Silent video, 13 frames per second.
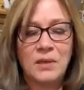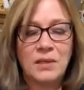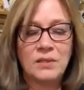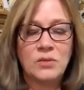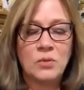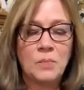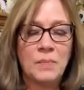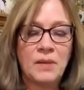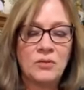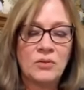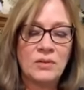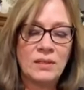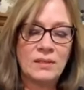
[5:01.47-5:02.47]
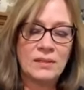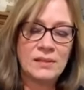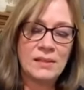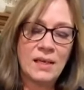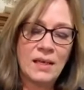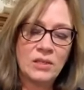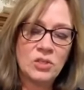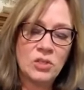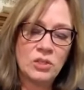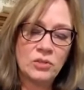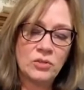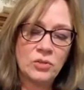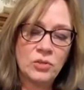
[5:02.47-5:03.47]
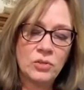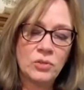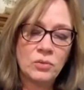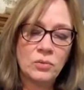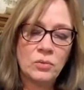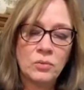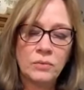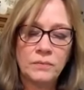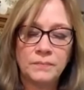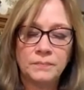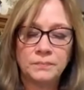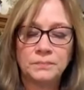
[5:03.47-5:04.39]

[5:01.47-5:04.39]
We're gonna do up underneath this edge here too.